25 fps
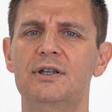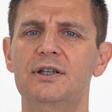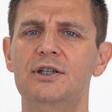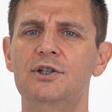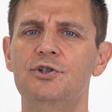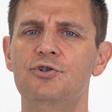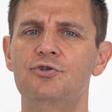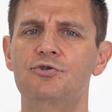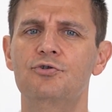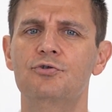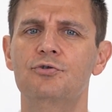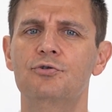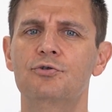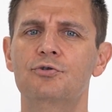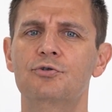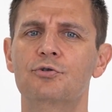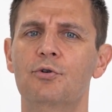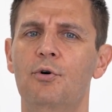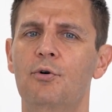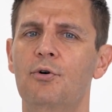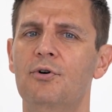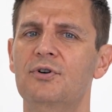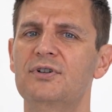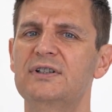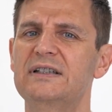injured
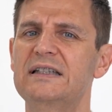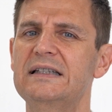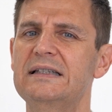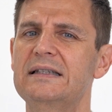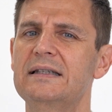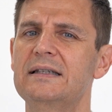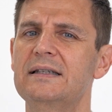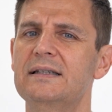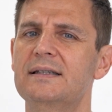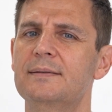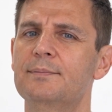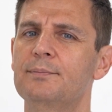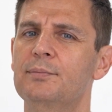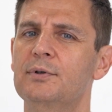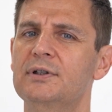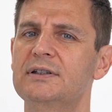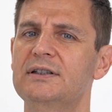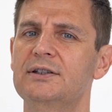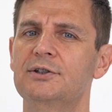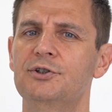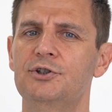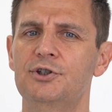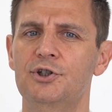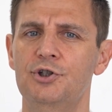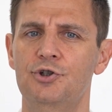or diseased
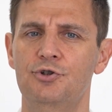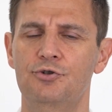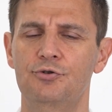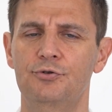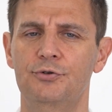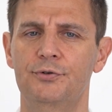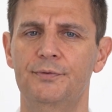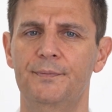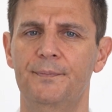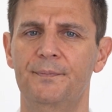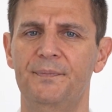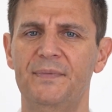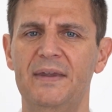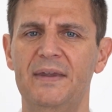body tissue